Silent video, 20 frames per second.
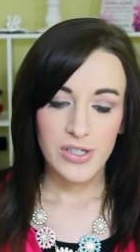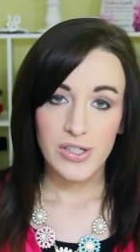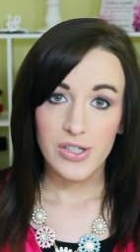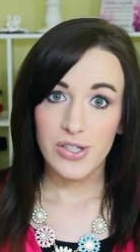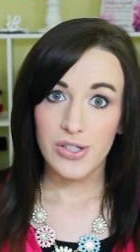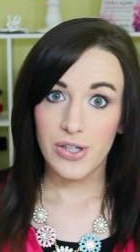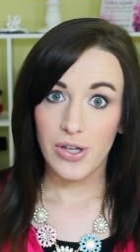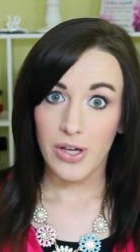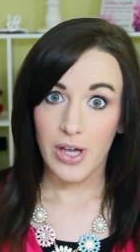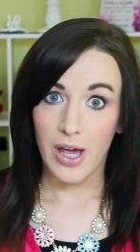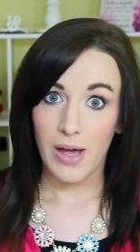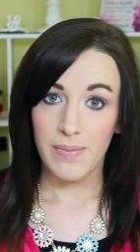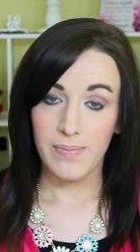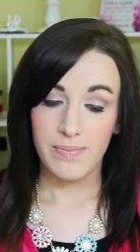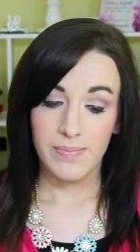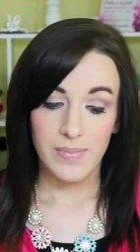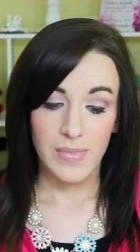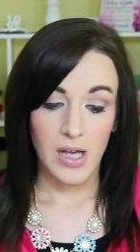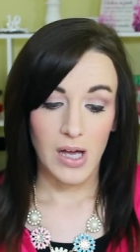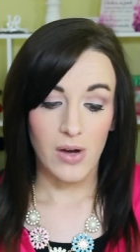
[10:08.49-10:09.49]
So yeah,
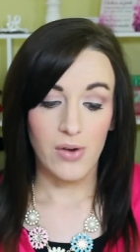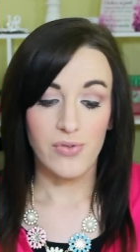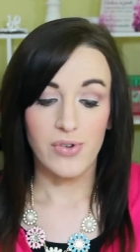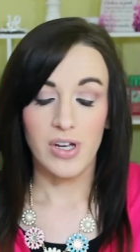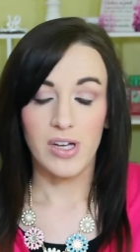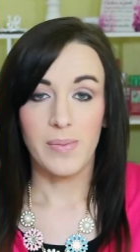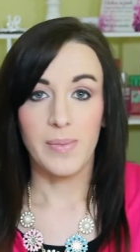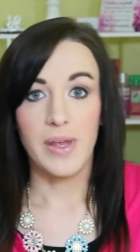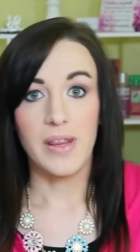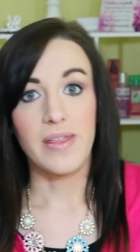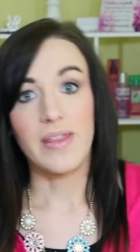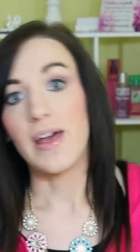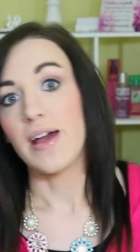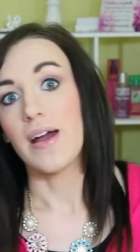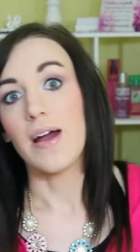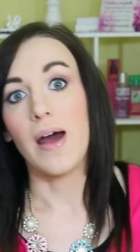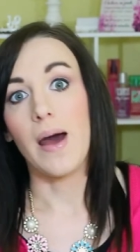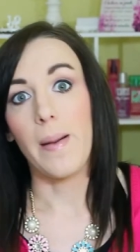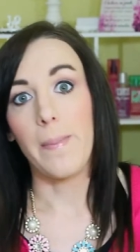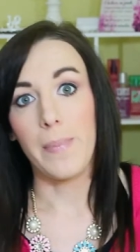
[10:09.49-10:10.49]
I would recommend
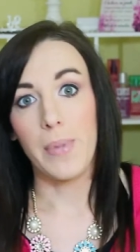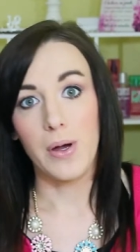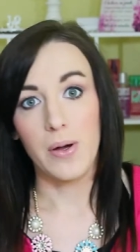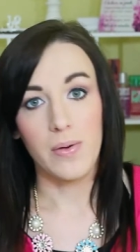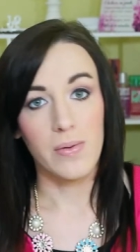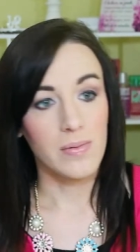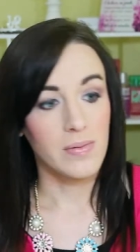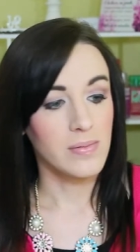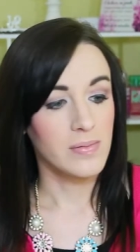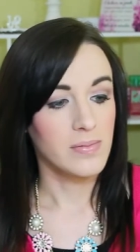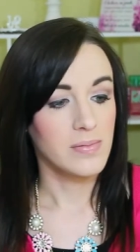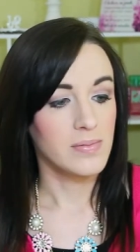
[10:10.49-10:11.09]
that combo,